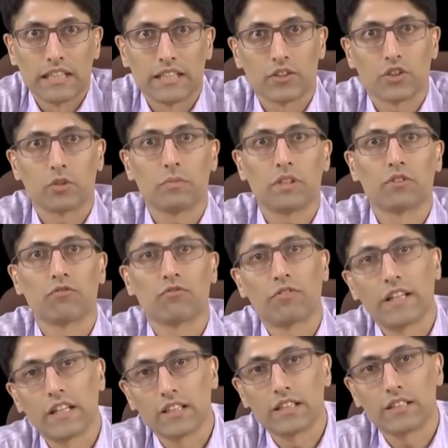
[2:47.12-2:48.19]
There should be a
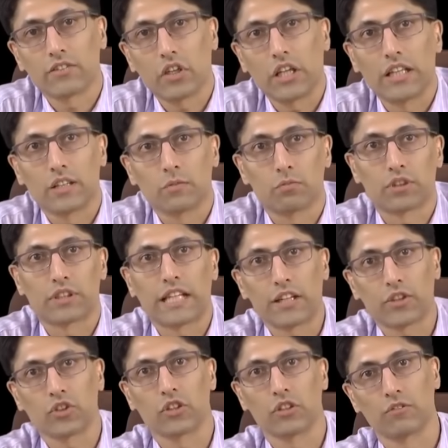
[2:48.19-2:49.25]
fairness in the
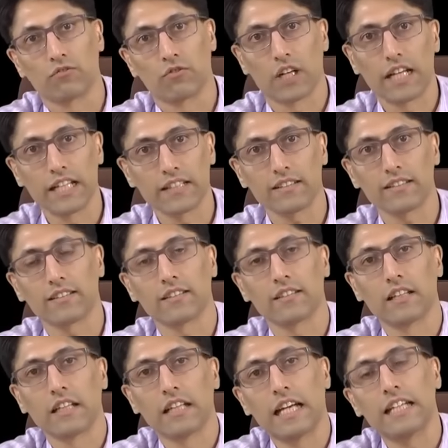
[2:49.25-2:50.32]
protection of rights,
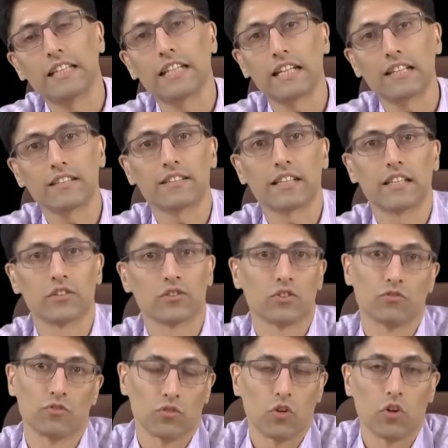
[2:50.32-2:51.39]
and that entails
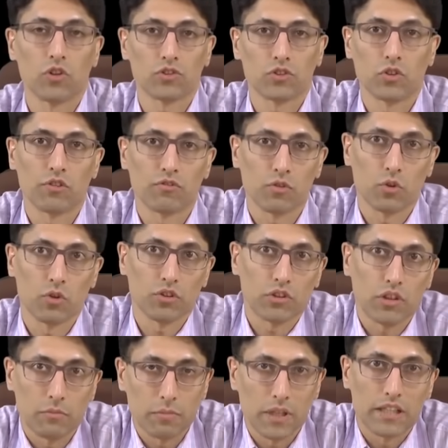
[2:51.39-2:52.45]
also, of course,
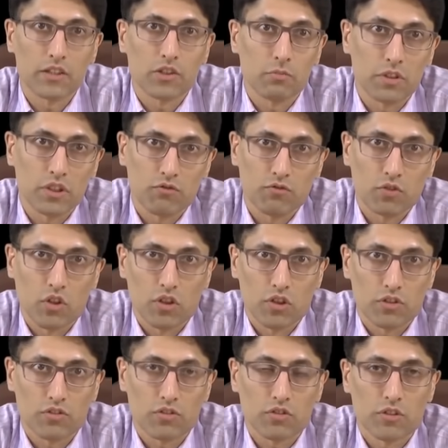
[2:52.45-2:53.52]
a punishment of
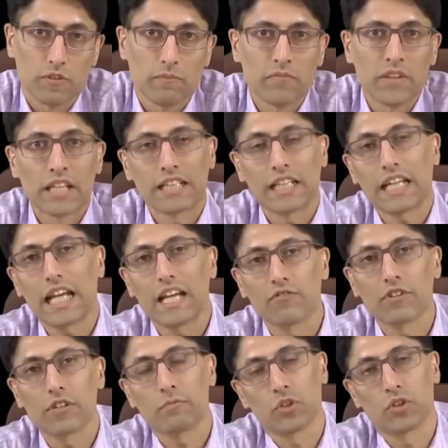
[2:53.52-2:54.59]
wrongs. That
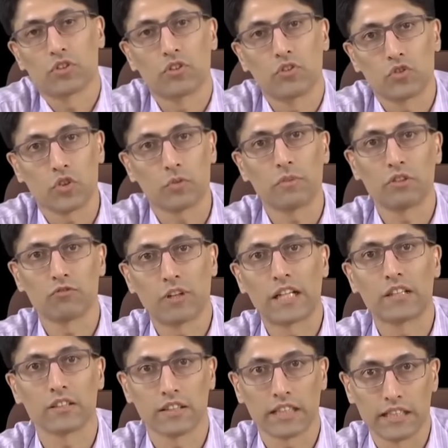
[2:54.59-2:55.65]
every person should be
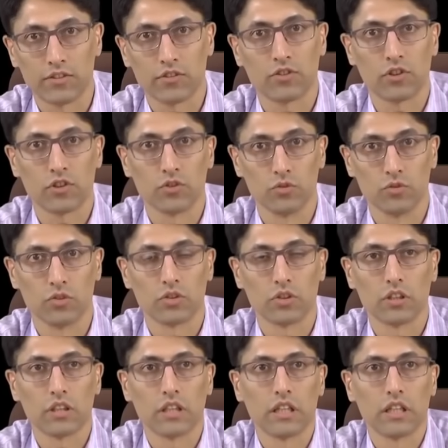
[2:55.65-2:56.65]
rendered his due,